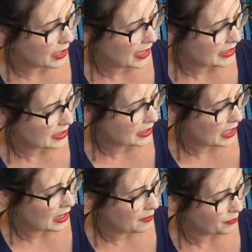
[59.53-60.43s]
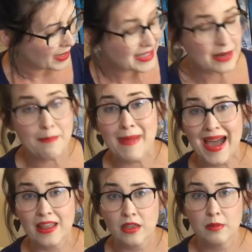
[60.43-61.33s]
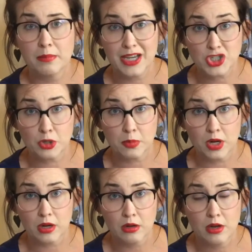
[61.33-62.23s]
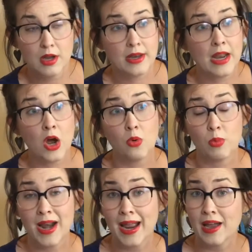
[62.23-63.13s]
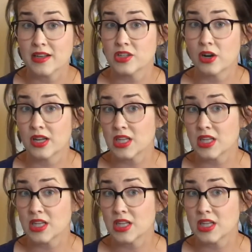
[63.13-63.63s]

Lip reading: It's a math picture book. Now, when I got started in this